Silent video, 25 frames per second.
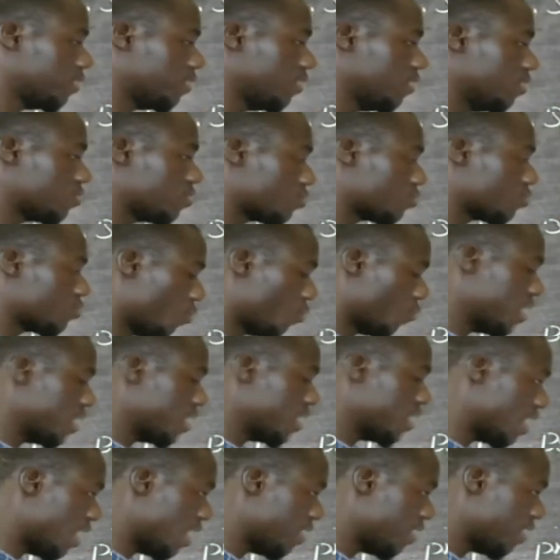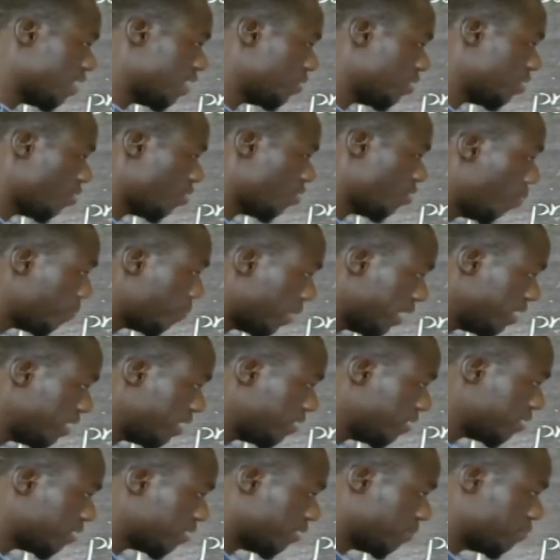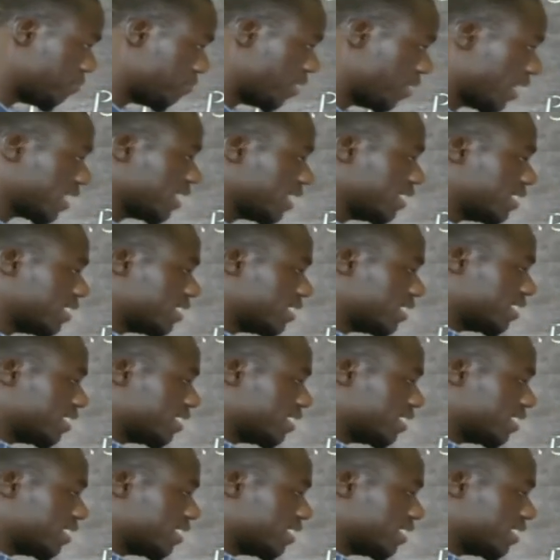So when I reopen the bracket,